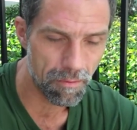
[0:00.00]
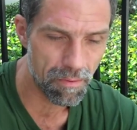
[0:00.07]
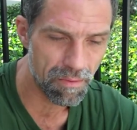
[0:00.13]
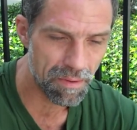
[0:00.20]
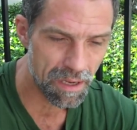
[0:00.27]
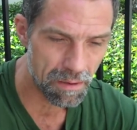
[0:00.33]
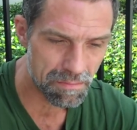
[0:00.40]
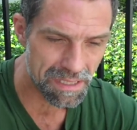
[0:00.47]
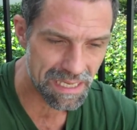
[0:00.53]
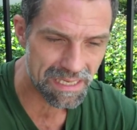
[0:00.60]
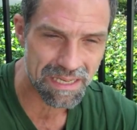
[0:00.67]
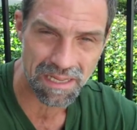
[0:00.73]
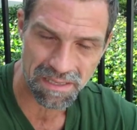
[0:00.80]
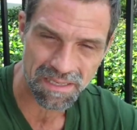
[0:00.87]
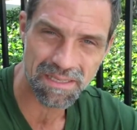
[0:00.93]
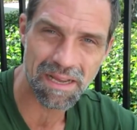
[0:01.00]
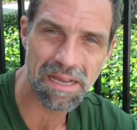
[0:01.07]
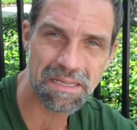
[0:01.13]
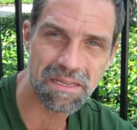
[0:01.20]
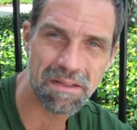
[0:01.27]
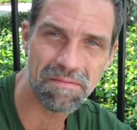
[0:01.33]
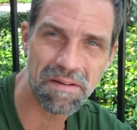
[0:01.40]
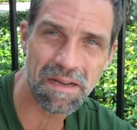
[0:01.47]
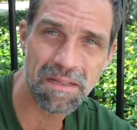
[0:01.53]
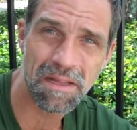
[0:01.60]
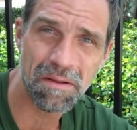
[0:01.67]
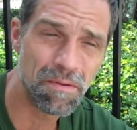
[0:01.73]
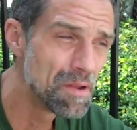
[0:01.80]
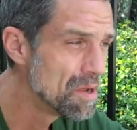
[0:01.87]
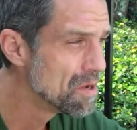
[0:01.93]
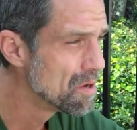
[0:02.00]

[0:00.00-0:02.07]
we become desensitized to the fact that